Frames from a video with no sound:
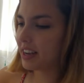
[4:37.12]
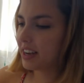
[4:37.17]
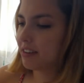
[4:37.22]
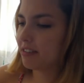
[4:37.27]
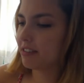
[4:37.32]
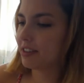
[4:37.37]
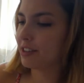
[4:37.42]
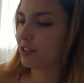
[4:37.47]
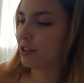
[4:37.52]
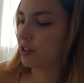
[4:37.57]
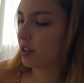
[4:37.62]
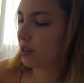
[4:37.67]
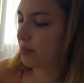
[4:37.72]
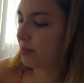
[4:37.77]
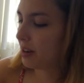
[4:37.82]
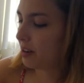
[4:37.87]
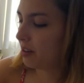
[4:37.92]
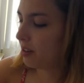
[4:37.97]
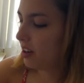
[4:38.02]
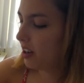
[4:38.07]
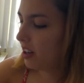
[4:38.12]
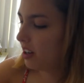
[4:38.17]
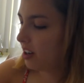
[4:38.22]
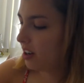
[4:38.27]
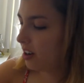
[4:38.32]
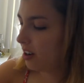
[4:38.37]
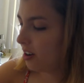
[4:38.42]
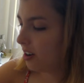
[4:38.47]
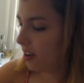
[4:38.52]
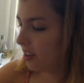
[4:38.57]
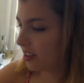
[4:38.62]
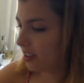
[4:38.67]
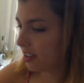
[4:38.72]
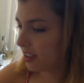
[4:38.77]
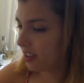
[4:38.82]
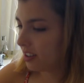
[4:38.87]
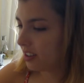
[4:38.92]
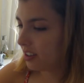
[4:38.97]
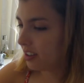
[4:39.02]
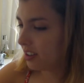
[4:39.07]
here and talk about all
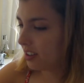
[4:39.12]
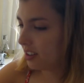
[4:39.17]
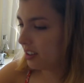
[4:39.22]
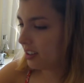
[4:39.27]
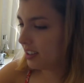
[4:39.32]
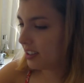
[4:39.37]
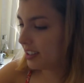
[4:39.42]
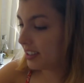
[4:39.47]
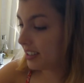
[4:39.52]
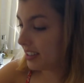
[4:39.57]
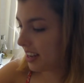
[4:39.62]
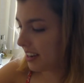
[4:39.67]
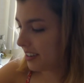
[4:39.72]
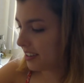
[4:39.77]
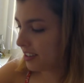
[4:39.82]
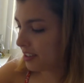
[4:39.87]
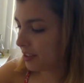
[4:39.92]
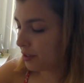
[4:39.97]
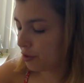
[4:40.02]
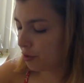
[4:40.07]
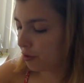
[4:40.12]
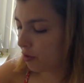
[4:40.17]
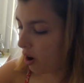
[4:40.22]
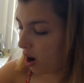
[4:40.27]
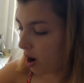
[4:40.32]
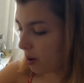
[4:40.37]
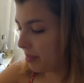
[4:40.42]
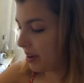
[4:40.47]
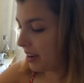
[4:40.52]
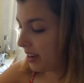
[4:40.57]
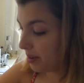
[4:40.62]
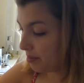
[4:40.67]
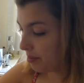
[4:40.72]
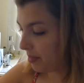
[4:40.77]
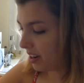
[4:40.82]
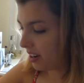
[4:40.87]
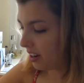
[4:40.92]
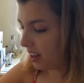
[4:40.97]
the standard drama in my